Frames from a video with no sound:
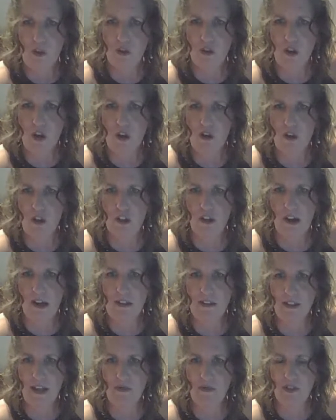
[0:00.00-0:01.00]
So you
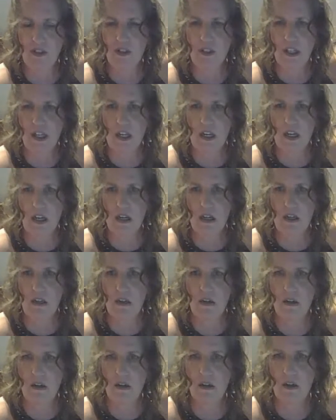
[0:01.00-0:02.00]
guys have
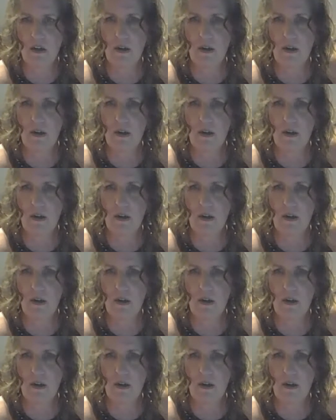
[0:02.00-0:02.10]
seen